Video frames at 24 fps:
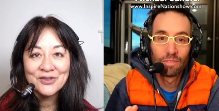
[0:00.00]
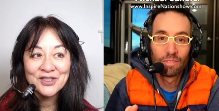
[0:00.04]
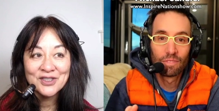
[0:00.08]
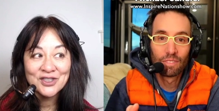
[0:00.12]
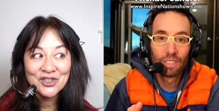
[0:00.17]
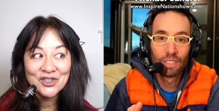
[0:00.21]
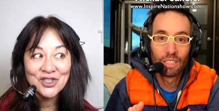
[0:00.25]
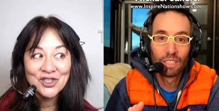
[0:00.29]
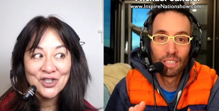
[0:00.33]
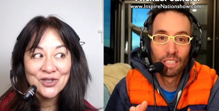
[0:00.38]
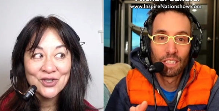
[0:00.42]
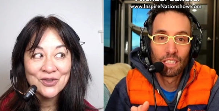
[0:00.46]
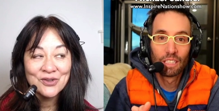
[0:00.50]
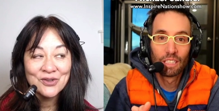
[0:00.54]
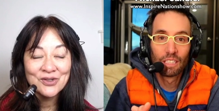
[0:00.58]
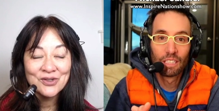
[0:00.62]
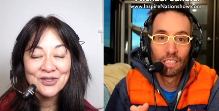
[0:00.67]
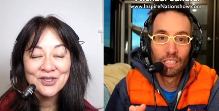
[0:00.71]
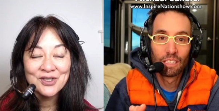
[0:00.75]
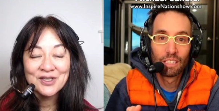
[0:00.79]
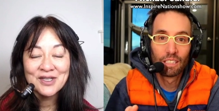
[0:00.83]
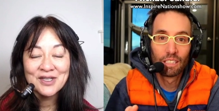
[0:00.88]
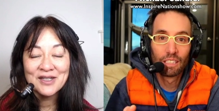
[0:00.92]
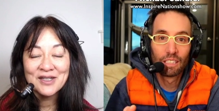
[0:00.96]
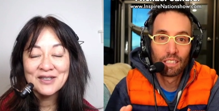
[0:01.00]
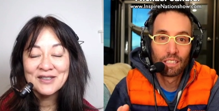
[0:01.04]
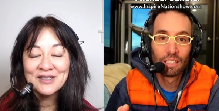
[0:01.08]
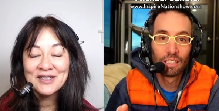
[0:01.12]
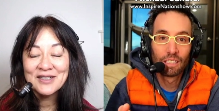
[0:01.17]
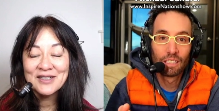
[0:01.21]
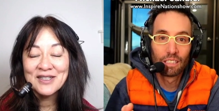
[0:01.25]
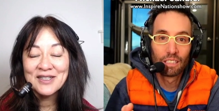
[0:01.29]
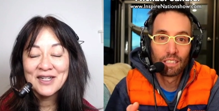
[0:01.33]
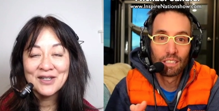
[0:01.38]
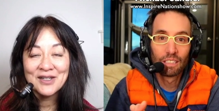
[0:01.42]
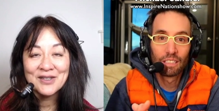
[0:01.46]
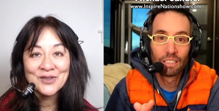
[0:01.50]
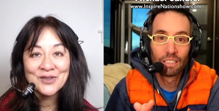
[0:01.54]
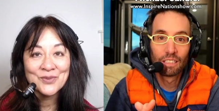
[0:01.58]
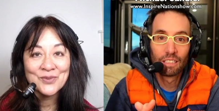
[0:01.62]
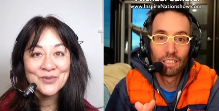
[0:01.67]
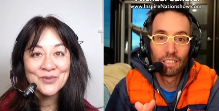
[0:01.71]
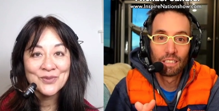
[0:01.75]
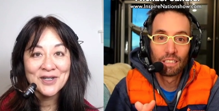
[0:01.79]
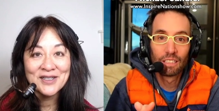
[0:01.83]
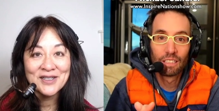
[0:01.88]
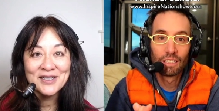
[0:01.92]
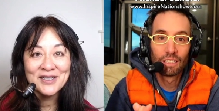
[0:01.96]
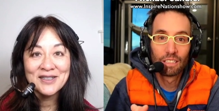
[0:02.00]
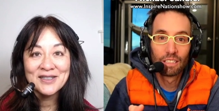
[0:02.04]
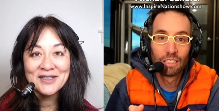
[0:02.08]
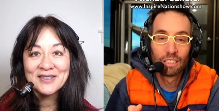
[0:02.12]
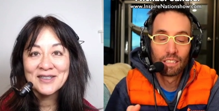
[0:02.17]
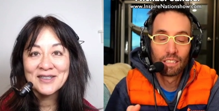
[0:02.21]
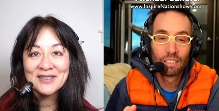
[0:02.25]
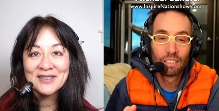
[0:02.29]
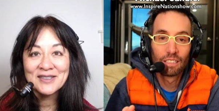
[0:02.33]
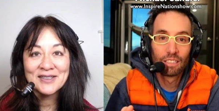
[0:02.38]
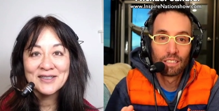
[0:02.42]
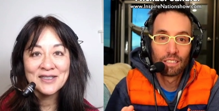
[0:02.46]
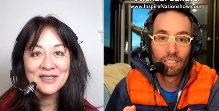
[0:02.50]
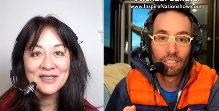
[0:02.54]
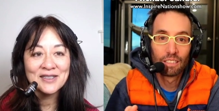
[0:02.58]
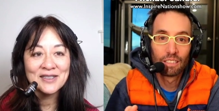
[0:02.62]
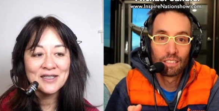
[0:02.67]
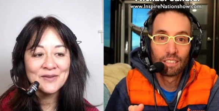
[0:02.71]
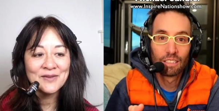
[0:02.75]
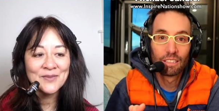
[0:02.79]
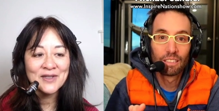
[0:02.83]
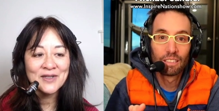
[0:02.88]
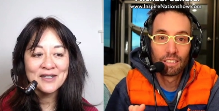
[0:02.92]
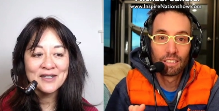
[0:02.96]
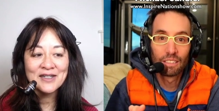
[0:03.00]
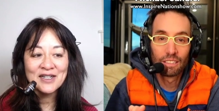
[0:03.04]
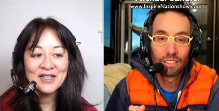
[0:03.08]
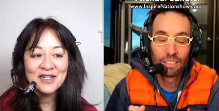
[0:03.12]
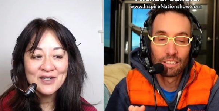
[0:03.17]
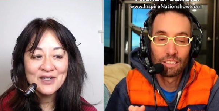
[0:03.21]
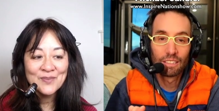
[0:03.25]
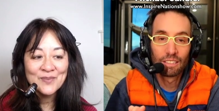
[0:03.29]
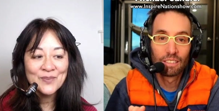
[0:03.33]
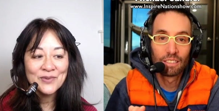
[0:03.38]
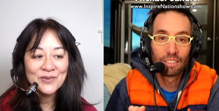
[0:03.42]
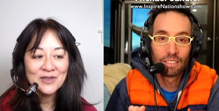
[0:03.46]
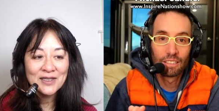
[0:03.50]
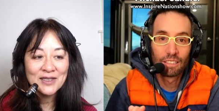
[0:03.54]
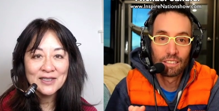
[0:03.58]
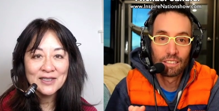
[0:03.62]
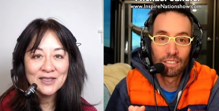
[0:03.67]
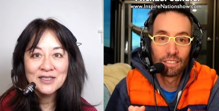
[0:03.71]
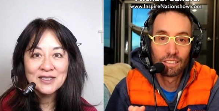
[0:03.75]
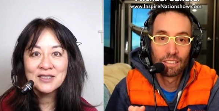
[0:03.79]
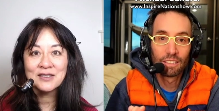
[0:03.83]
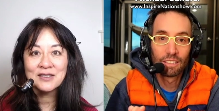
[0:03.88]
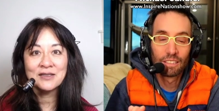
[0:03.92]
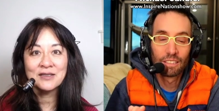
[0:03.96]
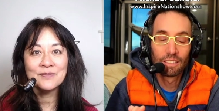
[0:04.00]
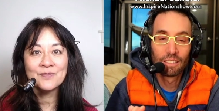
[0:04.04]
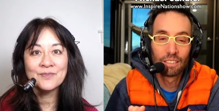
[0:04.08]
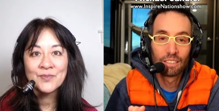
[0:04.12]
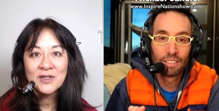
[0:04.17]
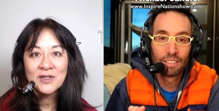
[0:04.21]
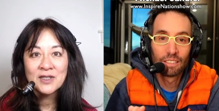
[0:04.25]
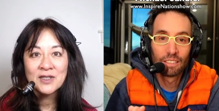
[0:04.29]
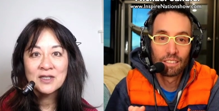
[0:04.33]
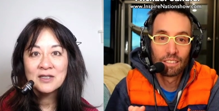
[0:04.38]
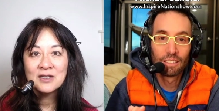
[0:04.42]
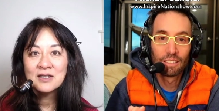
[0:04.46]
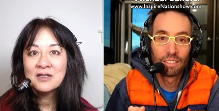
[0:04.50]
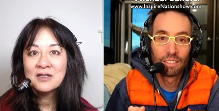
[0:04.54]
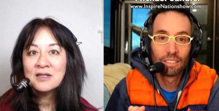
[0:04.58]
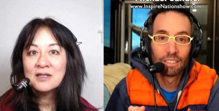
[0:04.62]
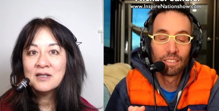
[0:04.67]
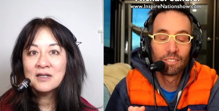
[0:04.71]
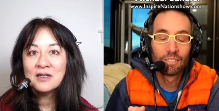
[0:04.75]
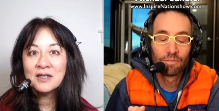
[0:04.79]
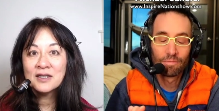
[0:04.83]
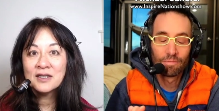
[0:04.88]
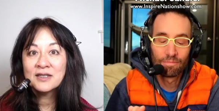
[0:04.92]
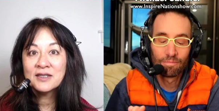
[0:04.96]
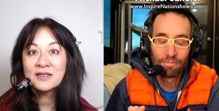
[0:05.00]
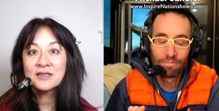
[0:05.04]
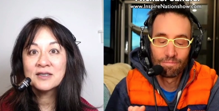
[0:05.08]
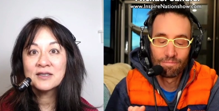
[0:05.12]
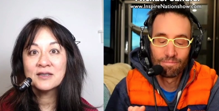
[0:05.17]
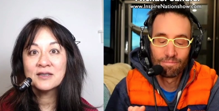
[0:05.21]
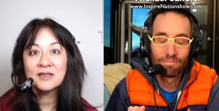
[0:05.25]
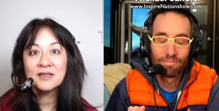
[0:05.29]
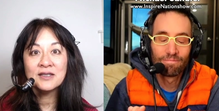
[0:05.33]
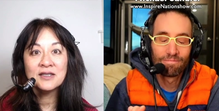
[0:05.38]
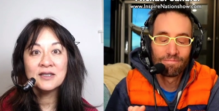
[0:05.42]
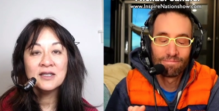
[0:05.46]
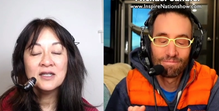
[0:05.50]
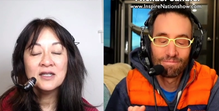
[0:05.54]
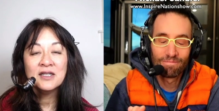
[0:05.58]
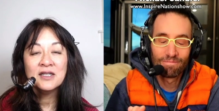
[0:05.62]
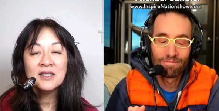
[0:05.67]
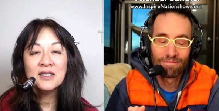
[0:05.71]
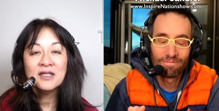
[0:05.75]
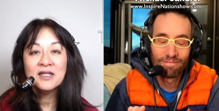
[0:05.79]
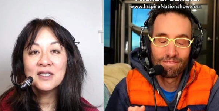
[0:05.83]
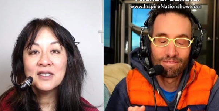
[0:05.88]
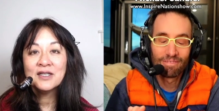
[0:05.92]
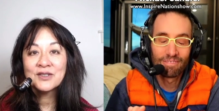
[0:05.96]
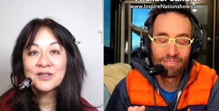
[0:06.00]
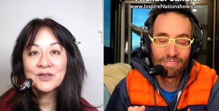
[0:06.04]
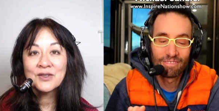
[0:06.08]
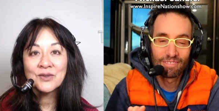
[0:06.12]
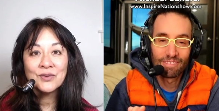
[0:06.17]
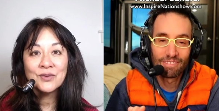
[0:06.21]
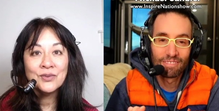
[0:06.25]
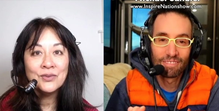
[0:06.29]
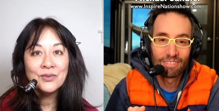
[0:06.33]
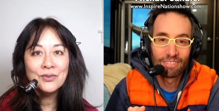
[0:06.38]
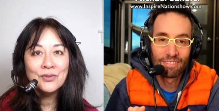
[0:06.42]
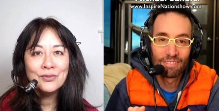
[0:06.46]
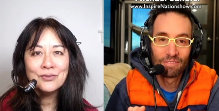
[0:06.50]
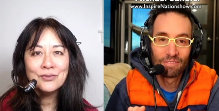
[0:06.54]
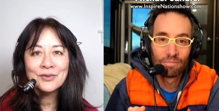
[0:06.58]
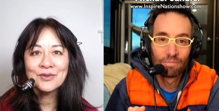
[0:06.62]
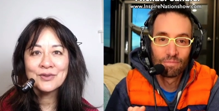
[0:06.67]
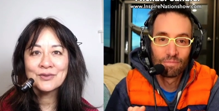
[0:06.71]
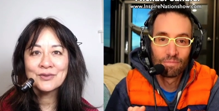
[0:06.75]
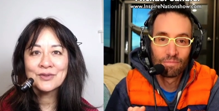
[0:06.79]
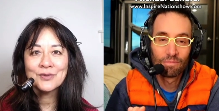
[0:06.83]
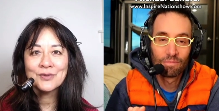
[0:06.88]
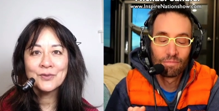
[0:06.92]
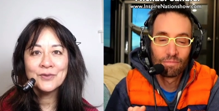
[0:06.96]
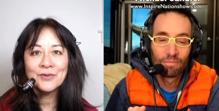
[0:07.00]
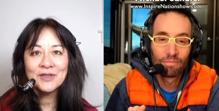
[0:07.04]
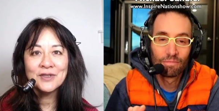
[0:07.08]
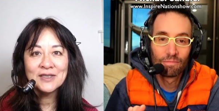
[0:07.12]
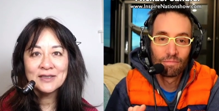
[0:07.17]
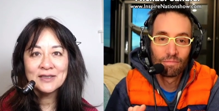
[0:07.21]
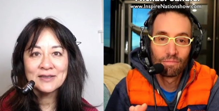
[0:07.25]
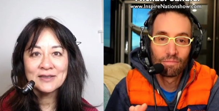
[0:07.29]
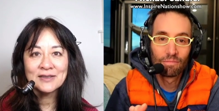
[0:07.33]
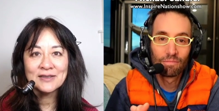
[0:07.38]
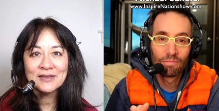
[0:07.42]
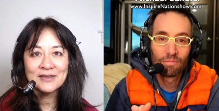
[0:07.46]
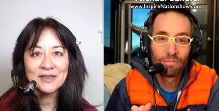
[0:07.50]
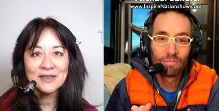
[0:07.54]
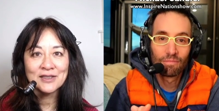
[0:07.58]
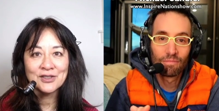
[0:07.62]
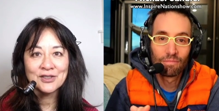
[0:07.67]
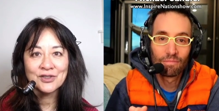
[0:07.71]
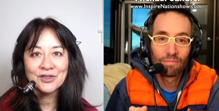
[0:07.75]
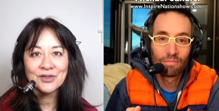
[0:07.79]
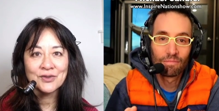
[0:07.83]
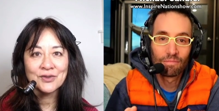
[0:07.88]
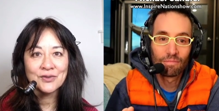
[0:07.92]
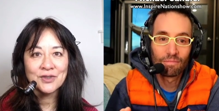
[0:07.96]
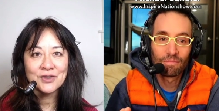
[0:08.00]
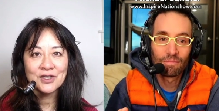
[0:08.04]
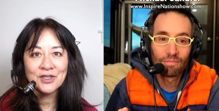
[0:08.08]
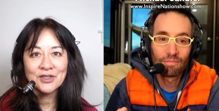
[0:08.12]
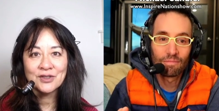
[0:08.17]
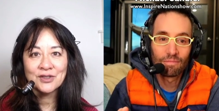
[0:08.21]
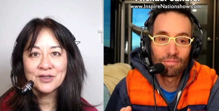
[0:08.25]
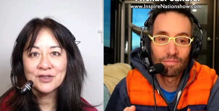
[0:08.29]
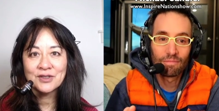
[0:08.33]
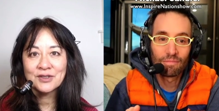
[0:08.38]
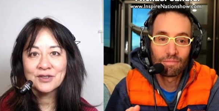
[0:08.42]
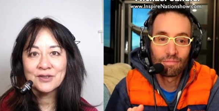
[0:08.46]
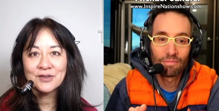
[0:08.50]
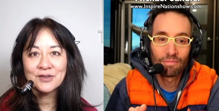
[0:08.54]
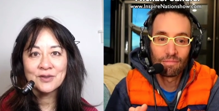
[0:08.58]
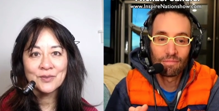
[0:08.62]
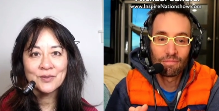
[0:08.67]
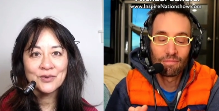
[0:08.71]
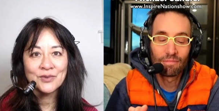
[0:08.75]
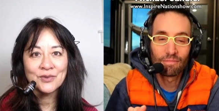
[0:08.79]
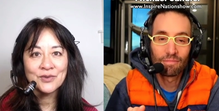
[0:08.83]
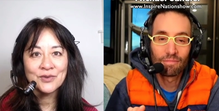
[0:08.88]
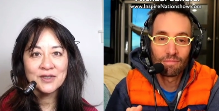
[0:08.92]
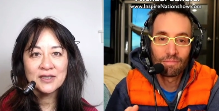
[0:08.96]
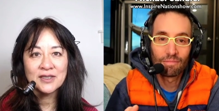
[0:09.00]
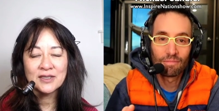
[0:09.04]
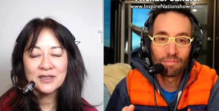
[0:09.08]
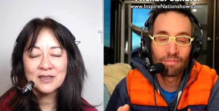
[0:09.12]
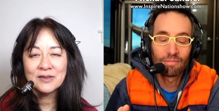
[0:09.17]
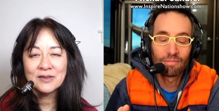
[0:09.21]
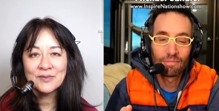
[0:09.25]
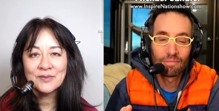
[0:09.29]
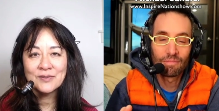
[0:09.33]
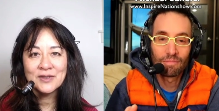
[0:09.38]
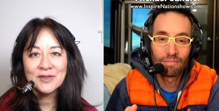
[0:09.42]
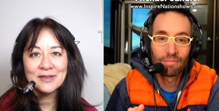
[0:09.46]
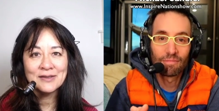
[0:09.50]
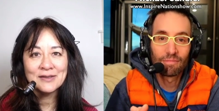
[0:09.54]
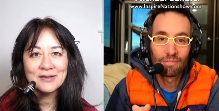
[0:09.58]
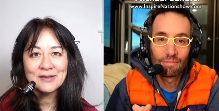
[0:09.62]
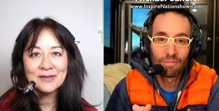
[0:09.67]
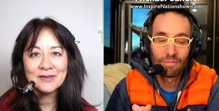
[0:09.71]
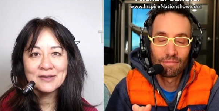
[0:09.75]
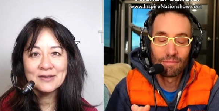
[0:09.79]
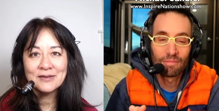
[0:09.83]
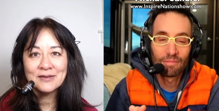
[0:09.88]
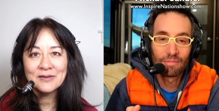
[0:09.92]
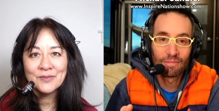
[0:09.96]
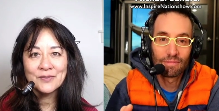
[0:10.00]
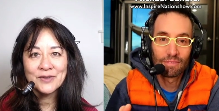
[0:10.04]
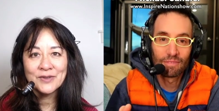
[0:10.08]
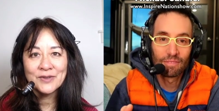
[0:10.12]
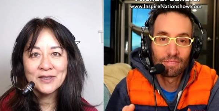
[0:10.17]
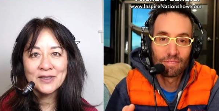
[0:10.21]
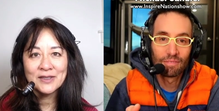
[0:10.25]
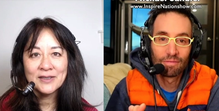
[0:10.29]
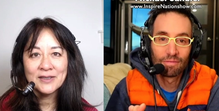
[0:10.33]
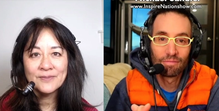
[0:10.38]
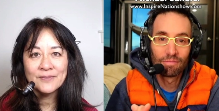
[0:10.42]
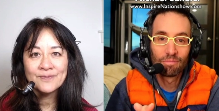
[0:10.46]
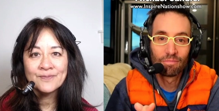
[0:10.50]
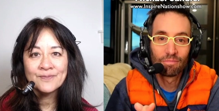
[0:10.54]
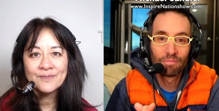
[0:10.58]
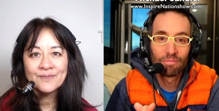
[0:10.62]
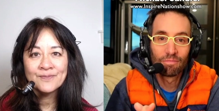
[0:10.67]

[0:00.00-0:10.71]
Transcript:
Speaker 1: younger society has recognized that. God bless them, honestly. And so who knows what this next generation is going to bring. It's going to be